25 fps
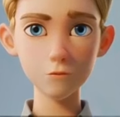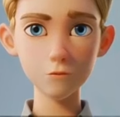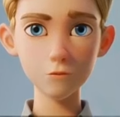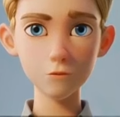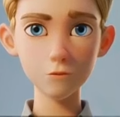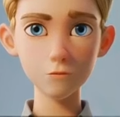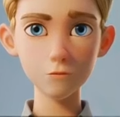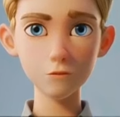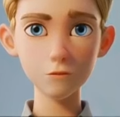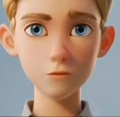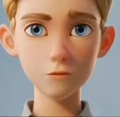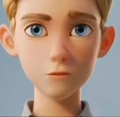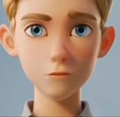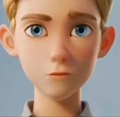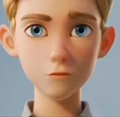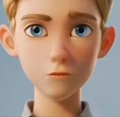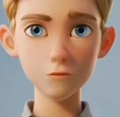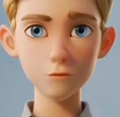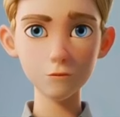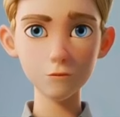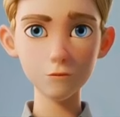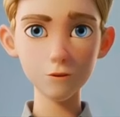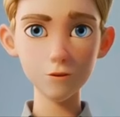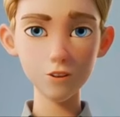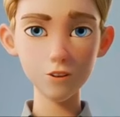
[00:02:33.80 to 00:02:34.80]
And select
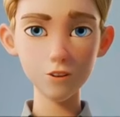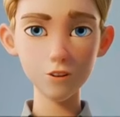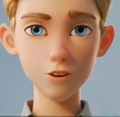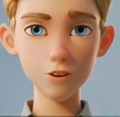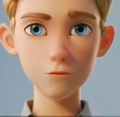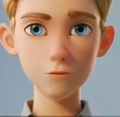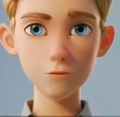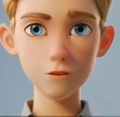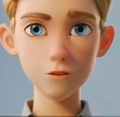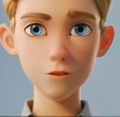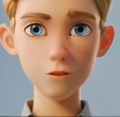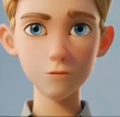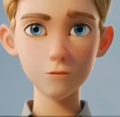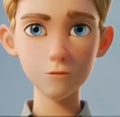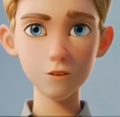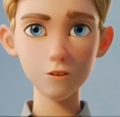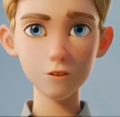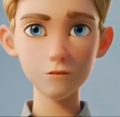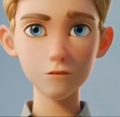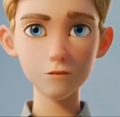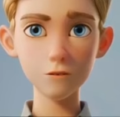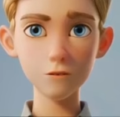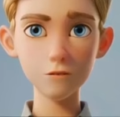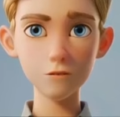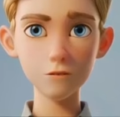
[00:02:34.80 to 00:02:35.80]
OBS
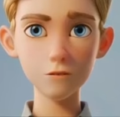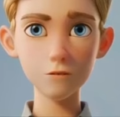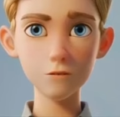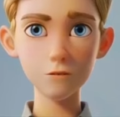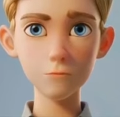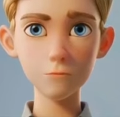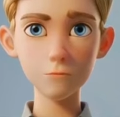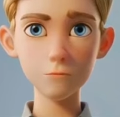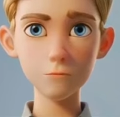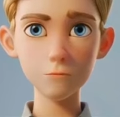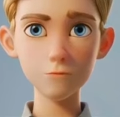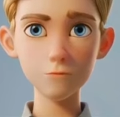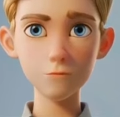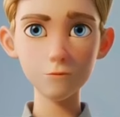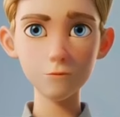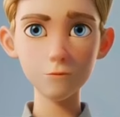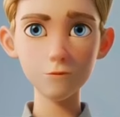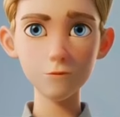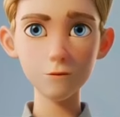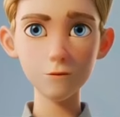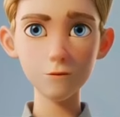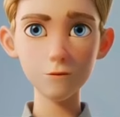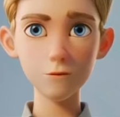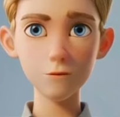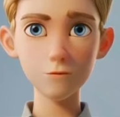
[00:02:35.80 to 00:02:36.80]
Virtual Camera from the
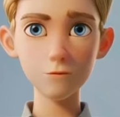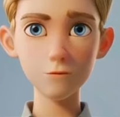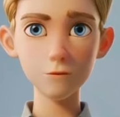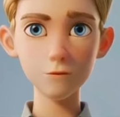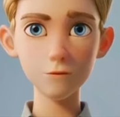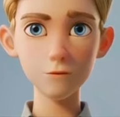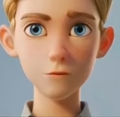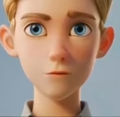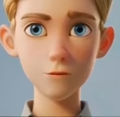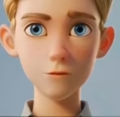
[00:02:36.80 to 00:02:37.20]
drop-down.